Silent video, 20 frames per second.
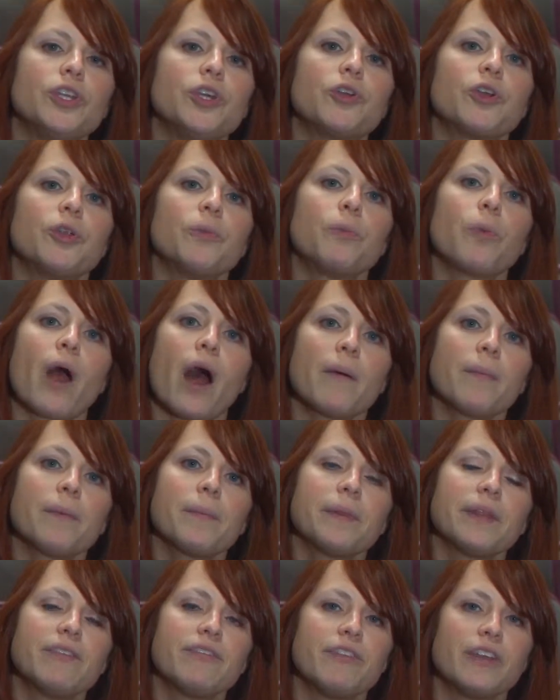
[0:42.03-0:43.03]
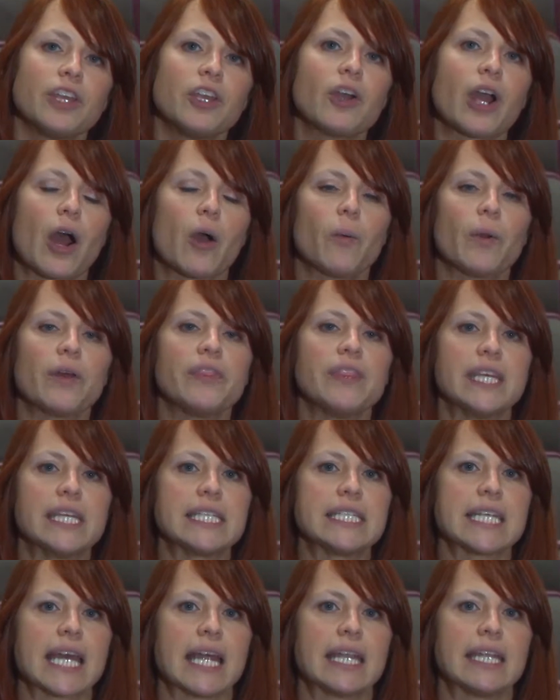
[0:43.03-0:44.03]
you can probably figure out what the
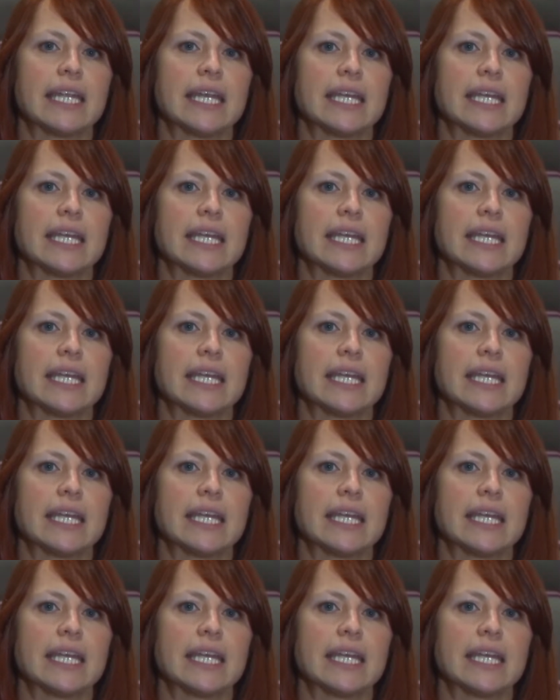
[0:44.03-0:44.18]
intent